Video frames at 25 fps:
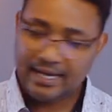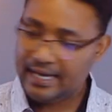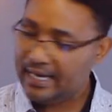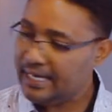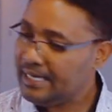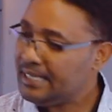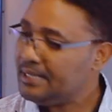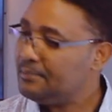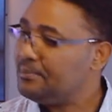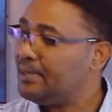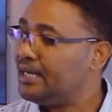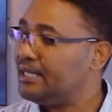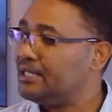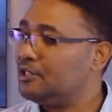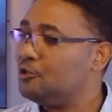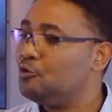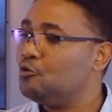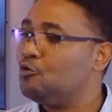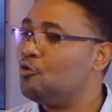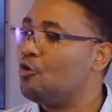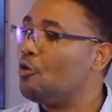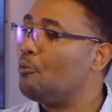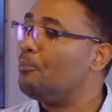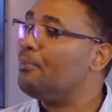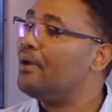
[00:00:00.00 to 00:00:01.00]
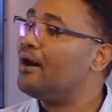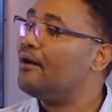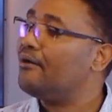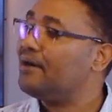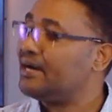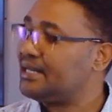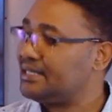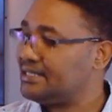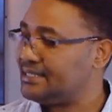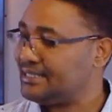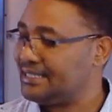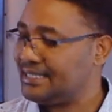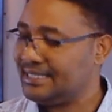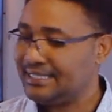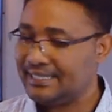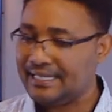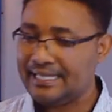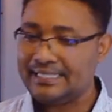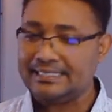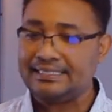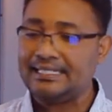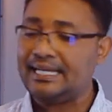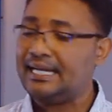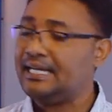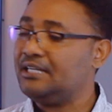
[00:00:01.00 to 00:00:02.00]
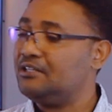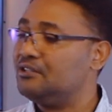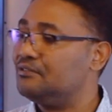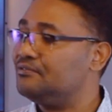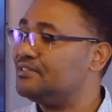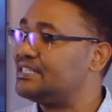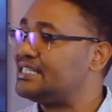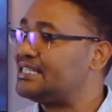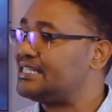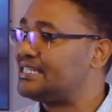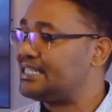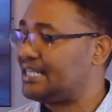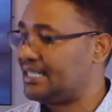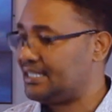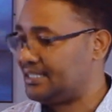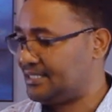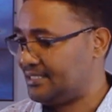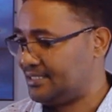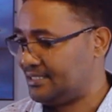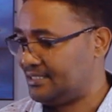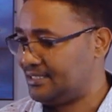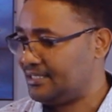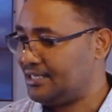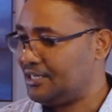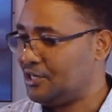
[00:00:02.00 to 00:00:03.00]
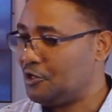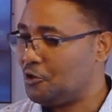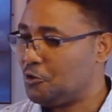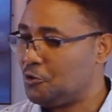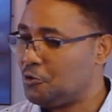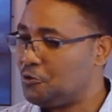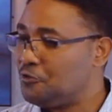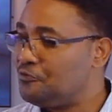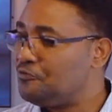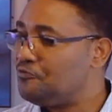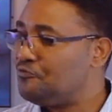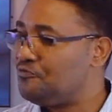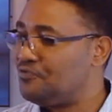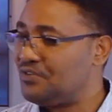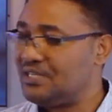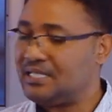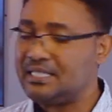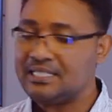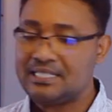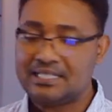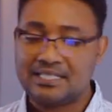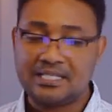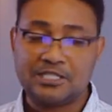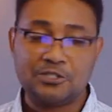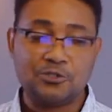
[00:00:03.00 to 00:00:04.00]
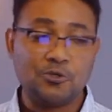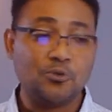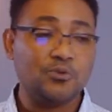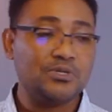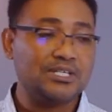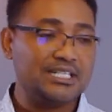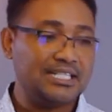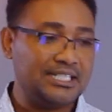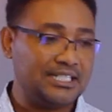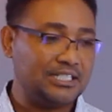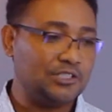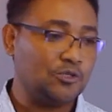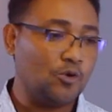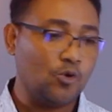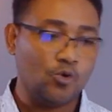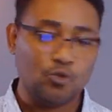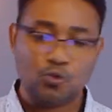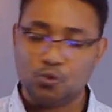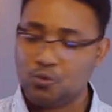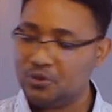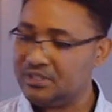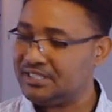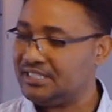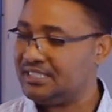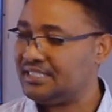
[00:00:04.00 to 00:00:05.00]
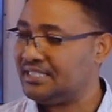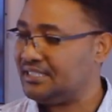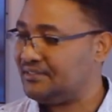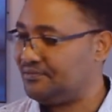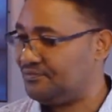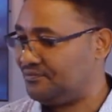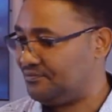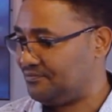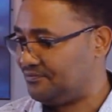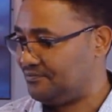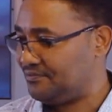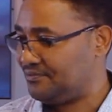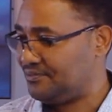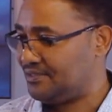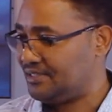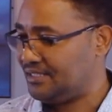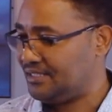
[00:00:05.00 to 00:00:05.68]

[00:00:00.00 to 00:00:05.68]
Anybody who operates in that kind of a state, who feels they don't need God to achieve